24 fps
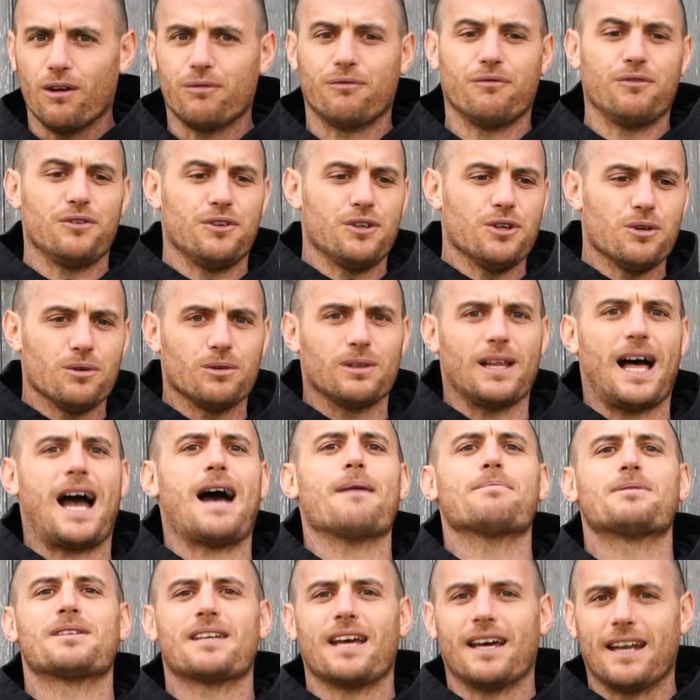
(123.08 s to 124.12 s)
a few
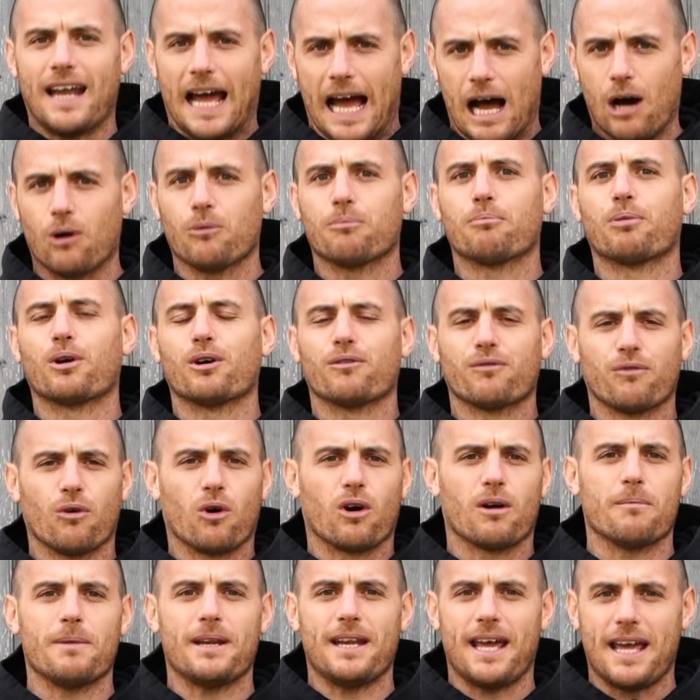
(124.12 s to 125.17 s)
laps can
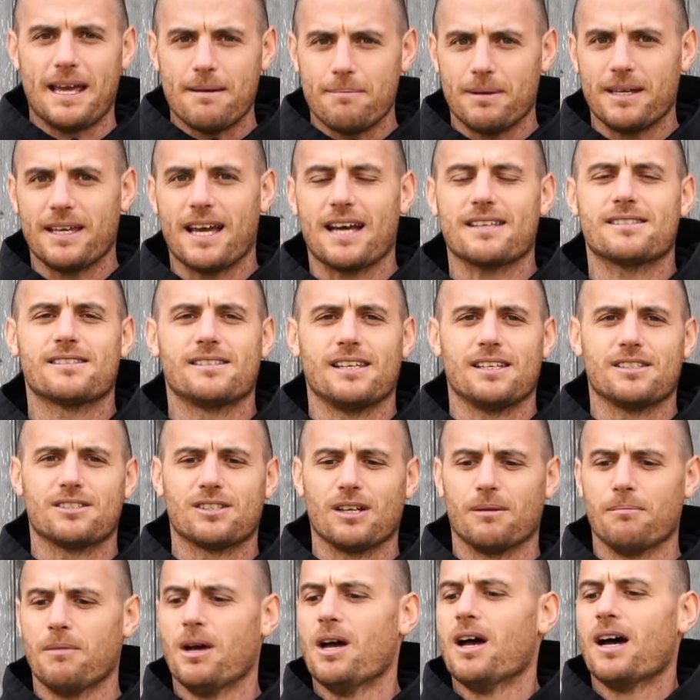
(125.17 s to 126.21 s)
outperform an ABS
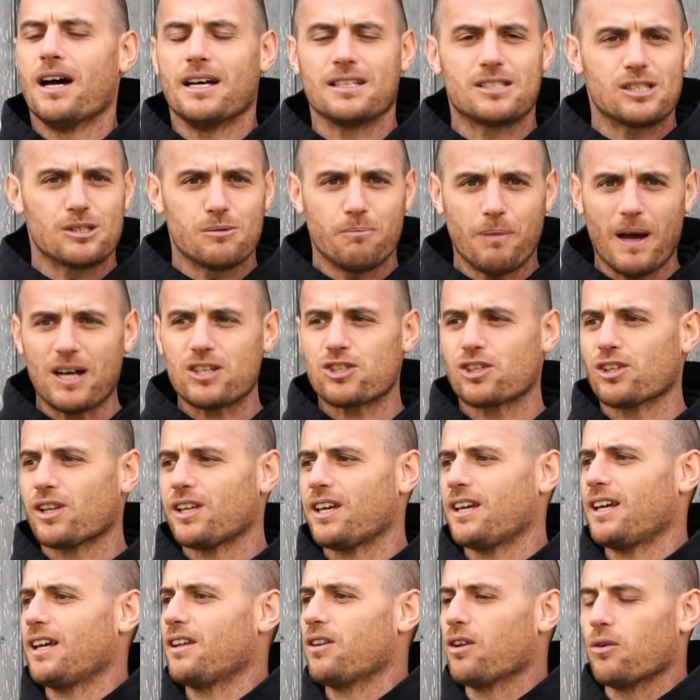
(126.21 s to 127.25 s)
system,
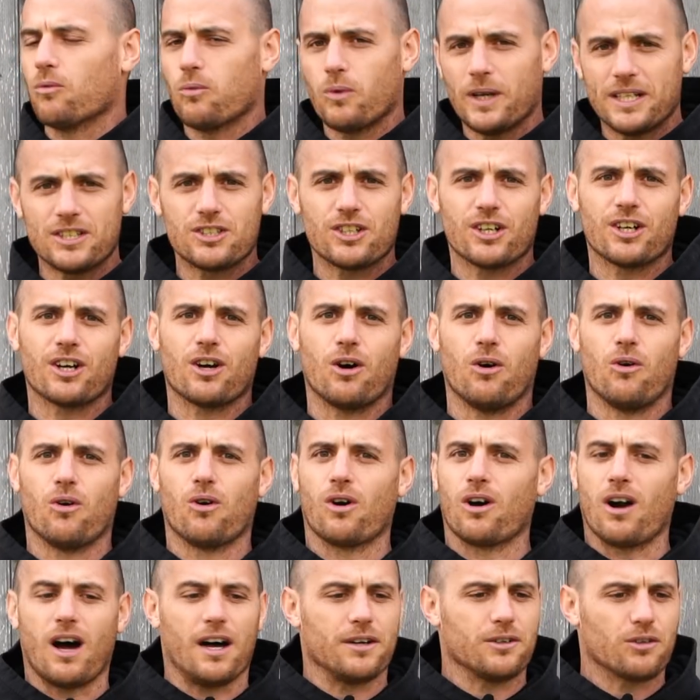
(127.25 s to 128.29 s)
especially in the winter
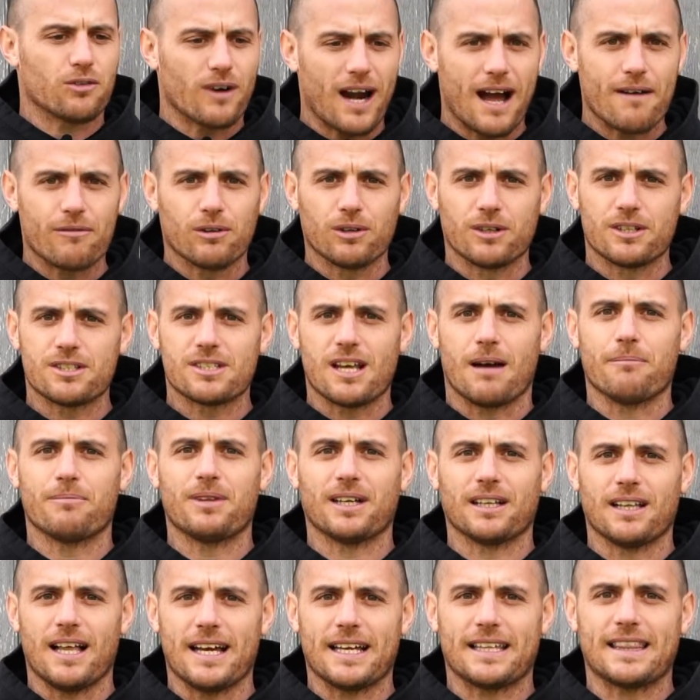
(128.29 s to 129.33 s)
or on gravel or
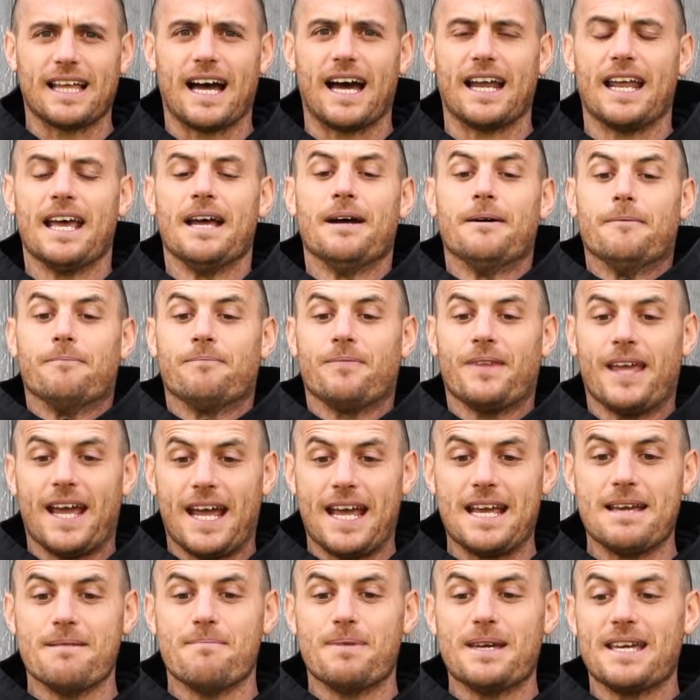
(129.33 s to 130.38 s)
something like that.
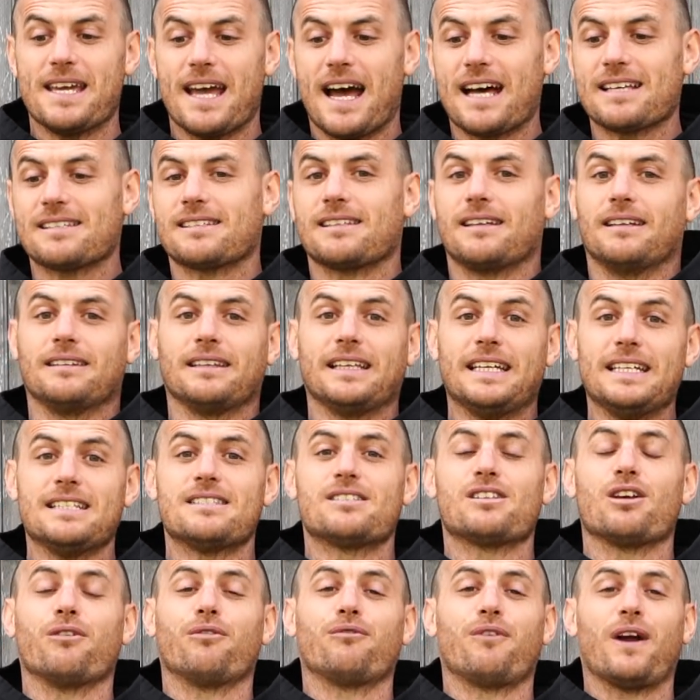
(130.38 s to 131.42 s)
ABS
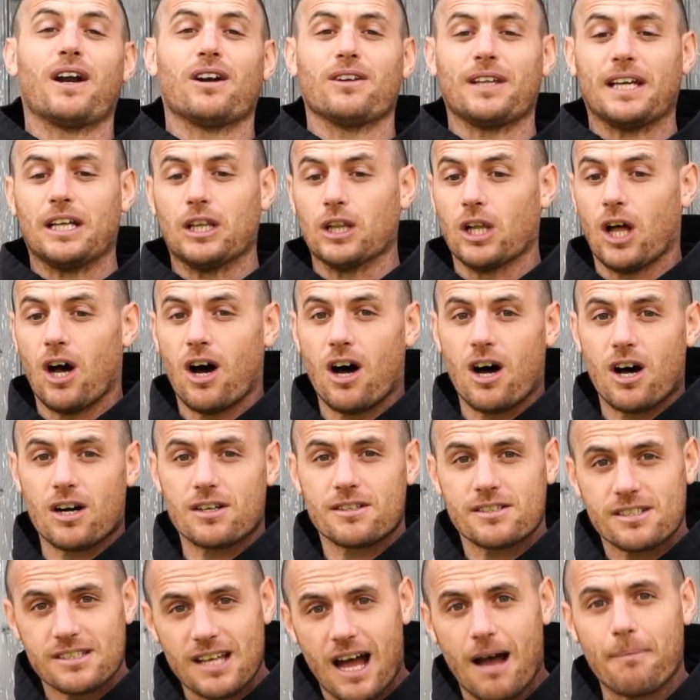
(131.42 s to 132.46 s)
leads to fairly
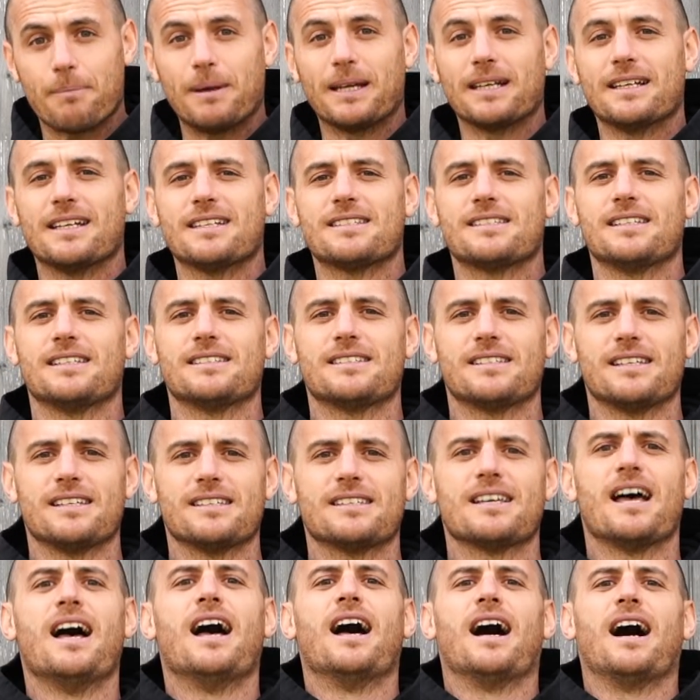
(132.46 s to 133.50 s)
long stopping
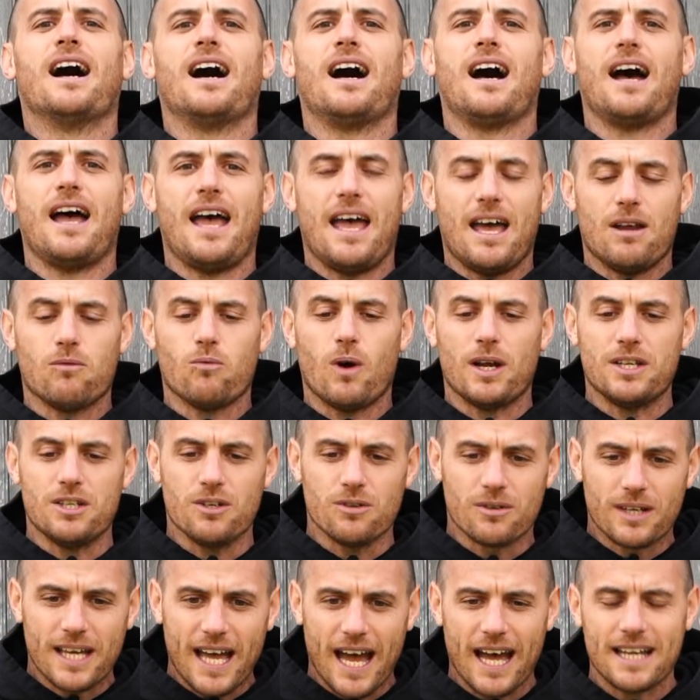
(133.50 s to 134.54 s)
distances, and when
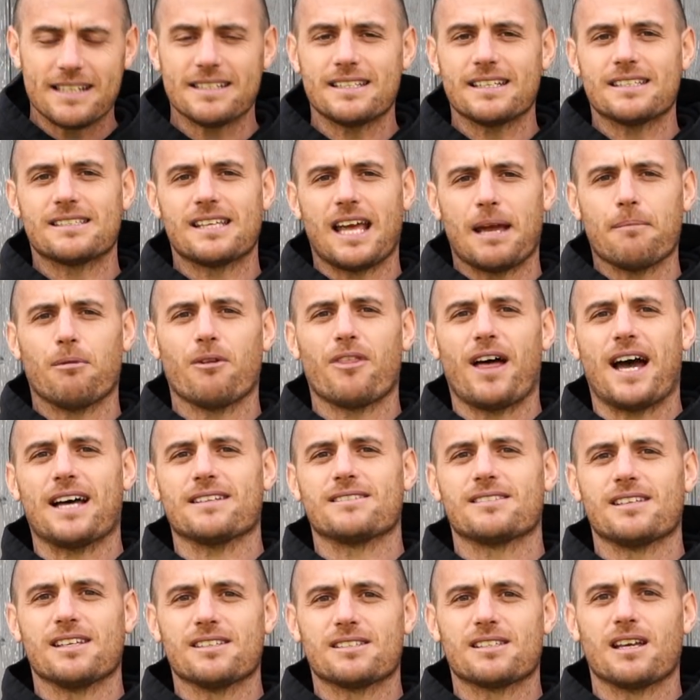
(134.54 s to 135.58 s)
you can disable
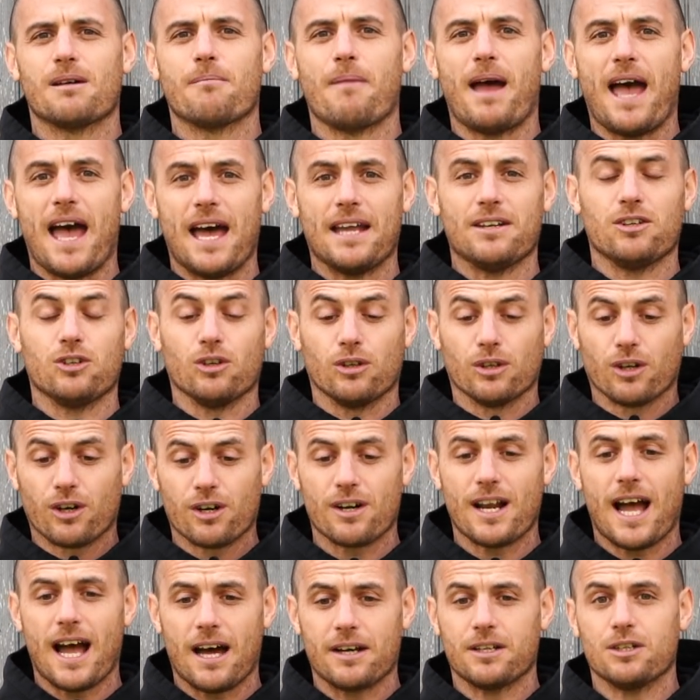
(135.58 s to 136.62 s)
that system and you
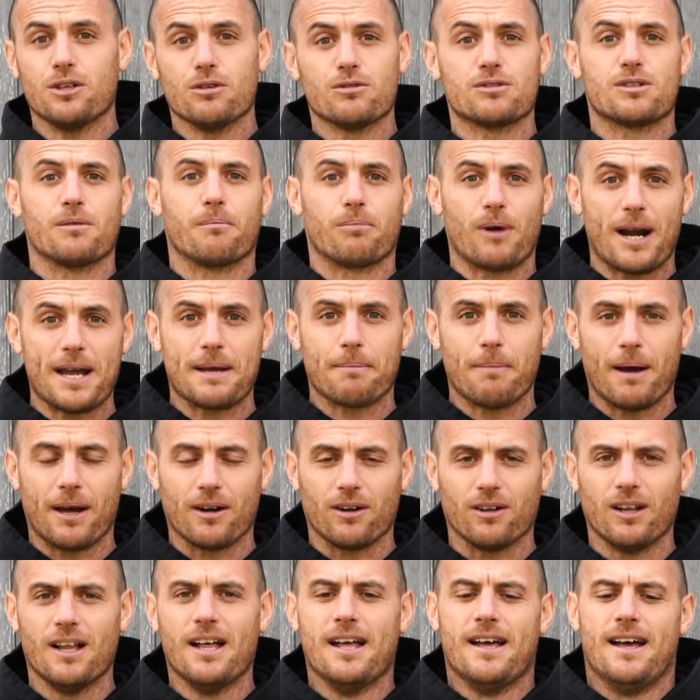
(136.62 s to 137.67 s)
learn how to use the brake
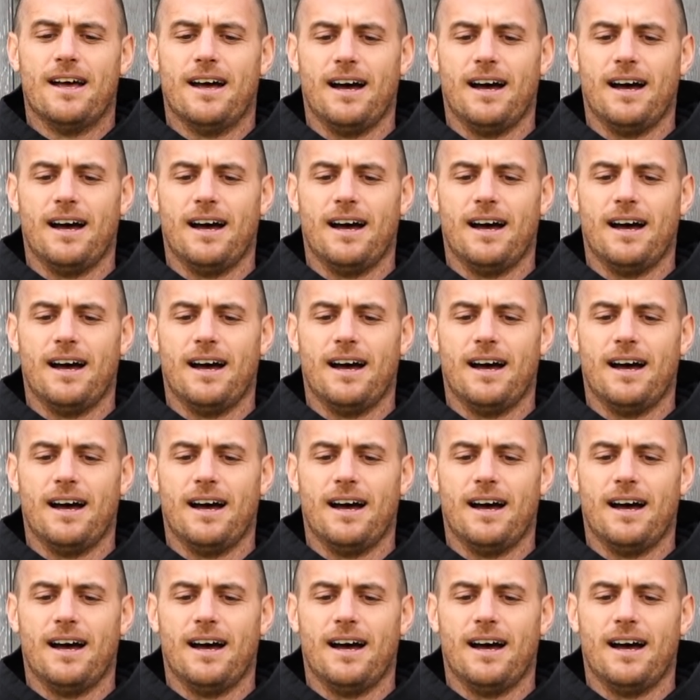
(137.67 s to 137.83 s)
pedal,